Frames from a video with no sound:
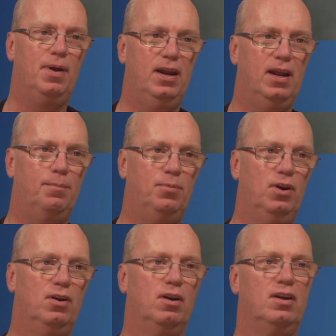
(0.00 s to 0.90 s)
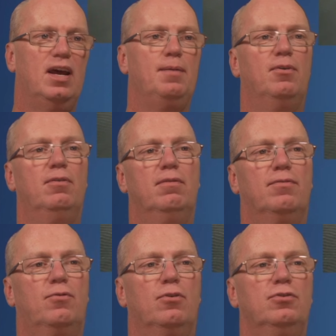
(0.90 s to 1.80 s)
and put it on the table.
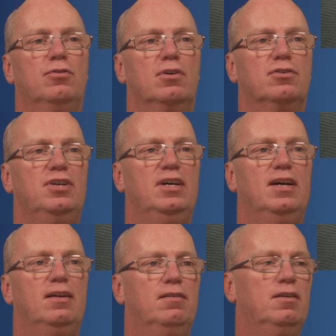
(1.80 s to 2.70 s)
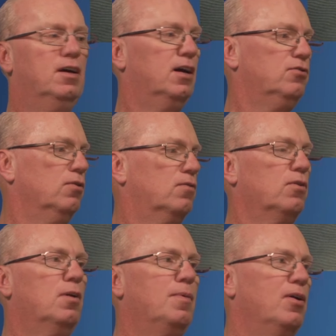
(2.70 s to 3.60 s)
Of course, you can't see it, and should have
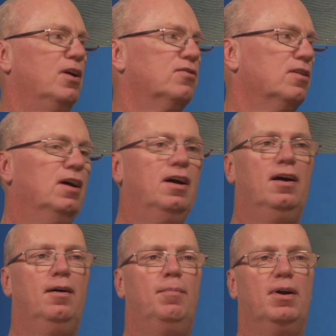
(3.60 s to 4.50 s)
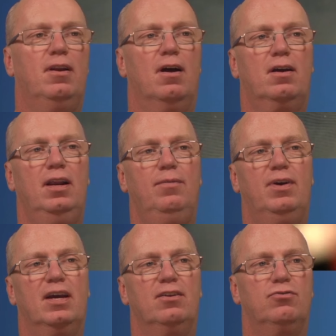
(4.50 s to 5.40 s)
thought about this. But luckily, we
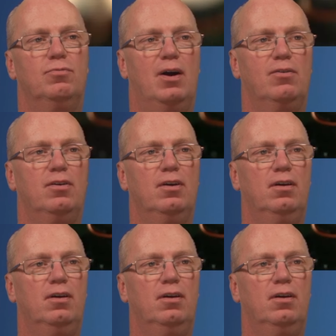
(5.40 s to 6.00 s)
can zoom out.